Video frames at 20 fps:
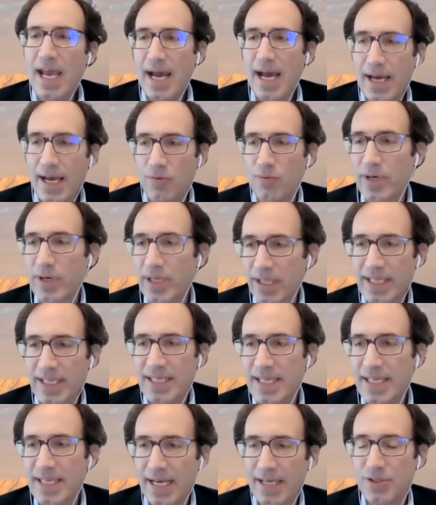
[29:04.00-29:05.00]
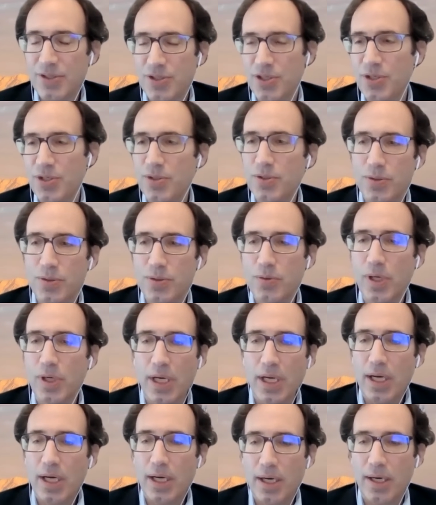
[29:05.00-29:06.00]
How to really get to
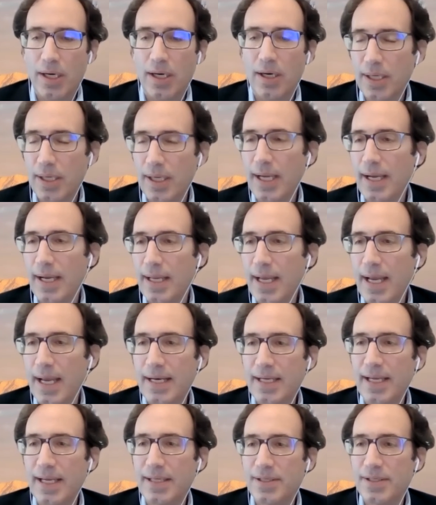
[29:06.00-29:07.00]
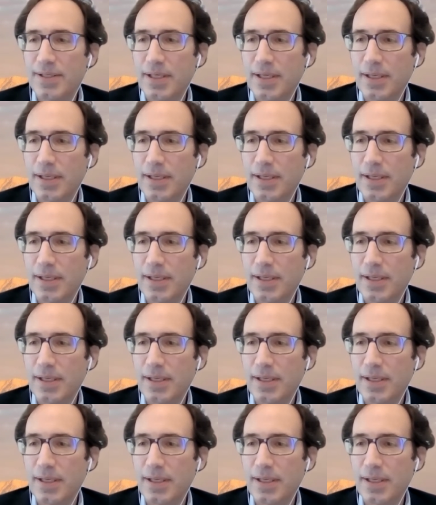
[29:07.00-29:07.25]
how to get